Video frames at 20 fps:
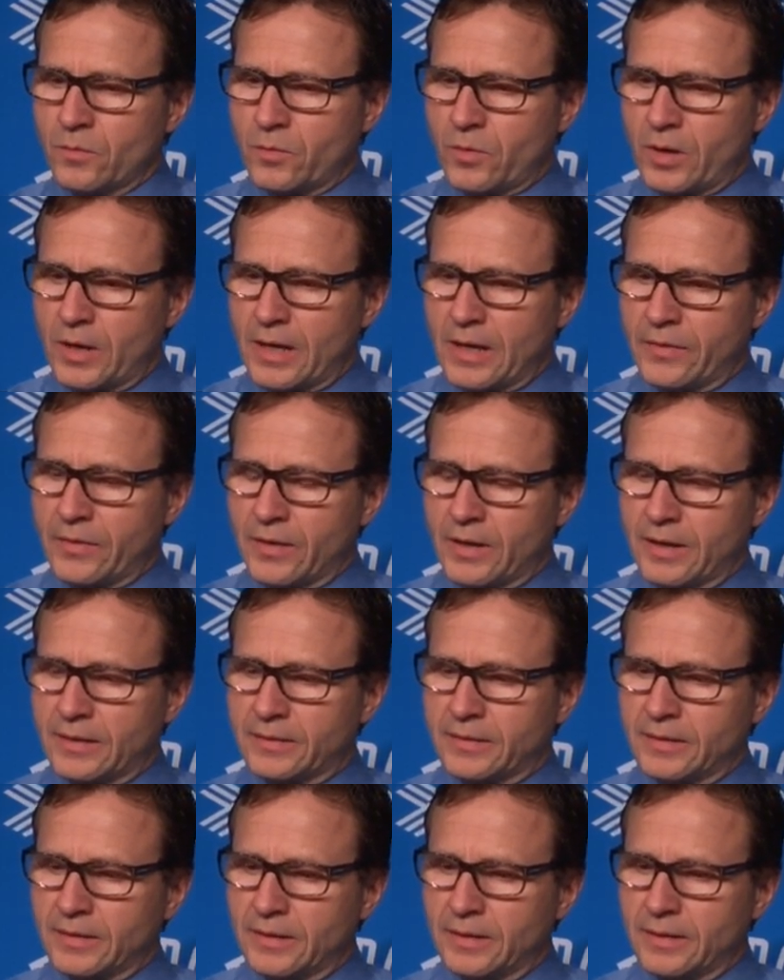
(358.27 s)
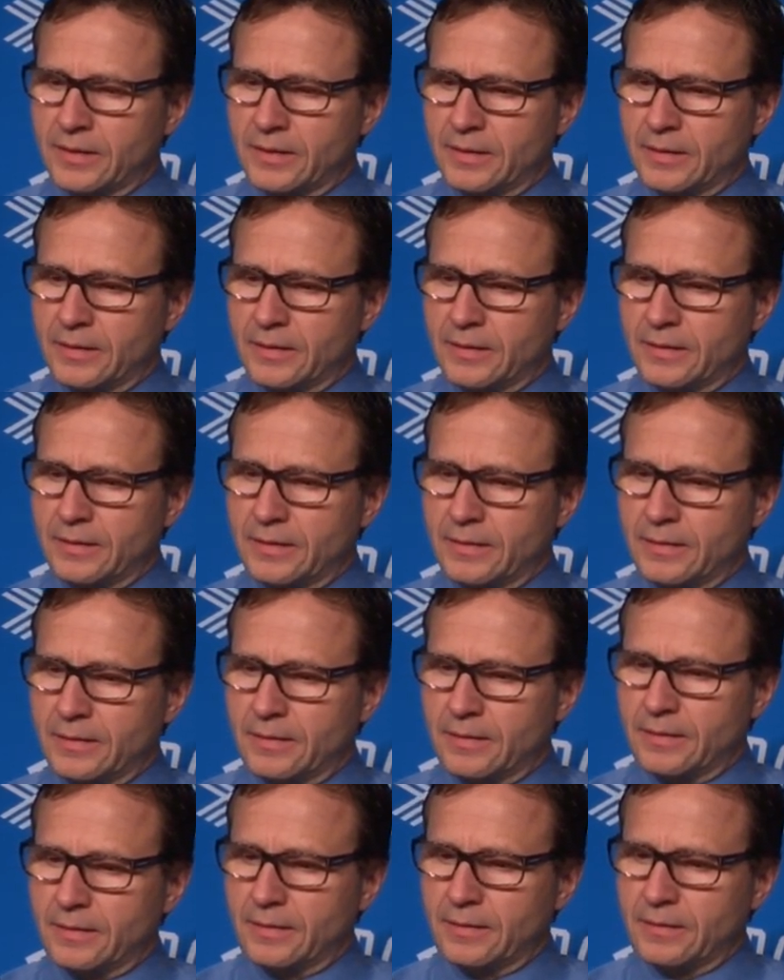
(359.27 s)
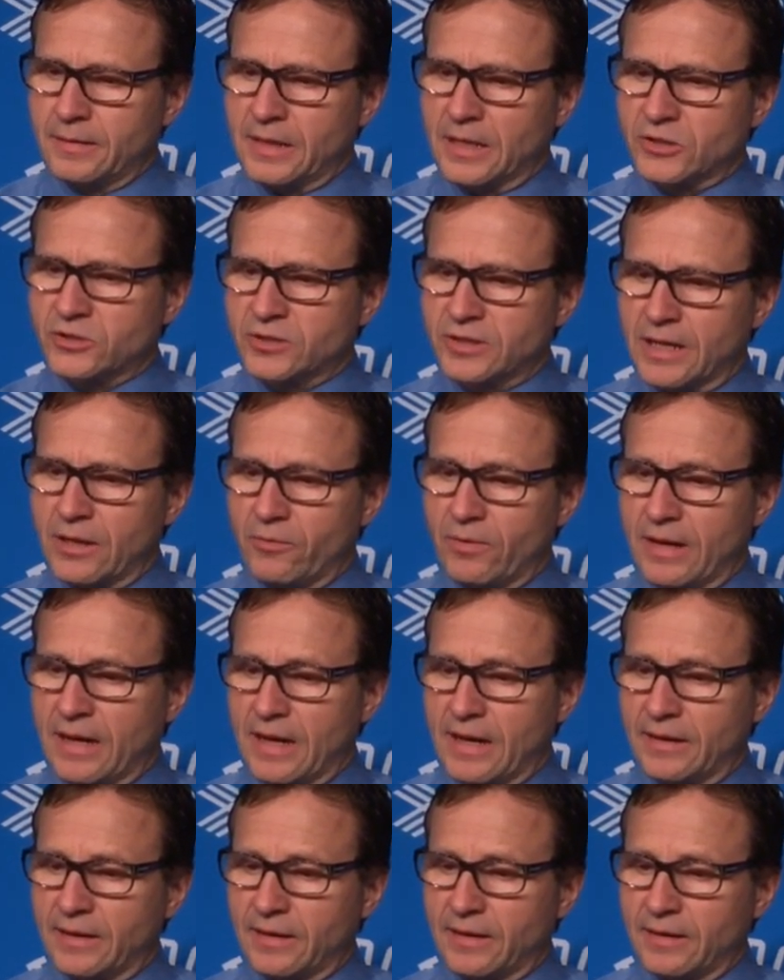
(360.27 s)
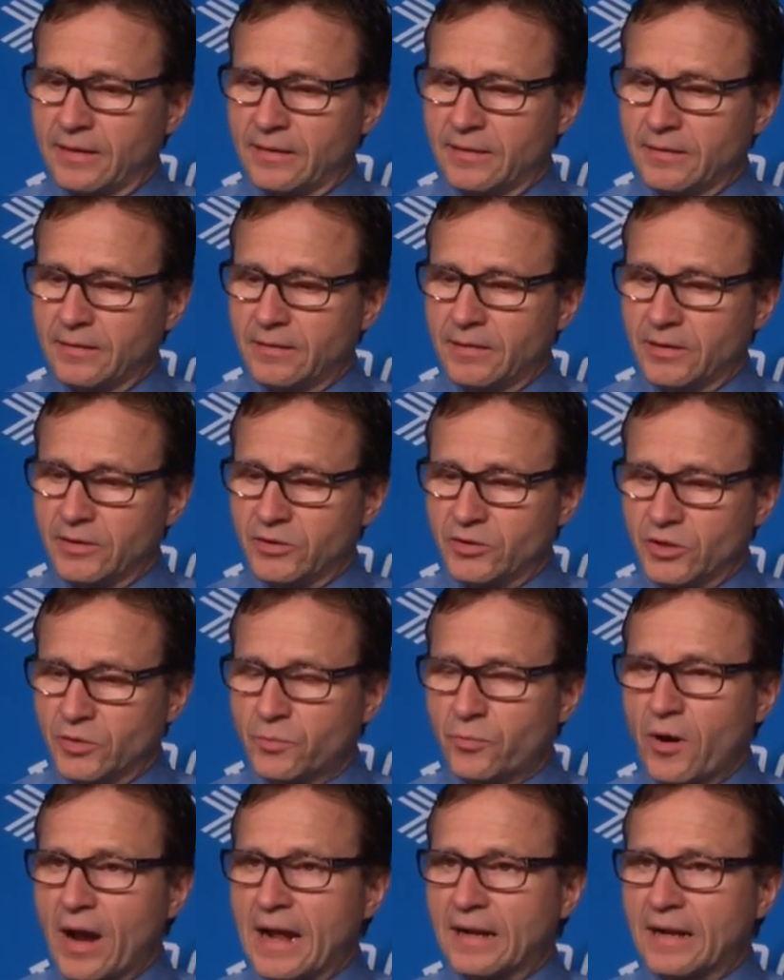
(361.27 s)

Well, I thought yesterday we had a good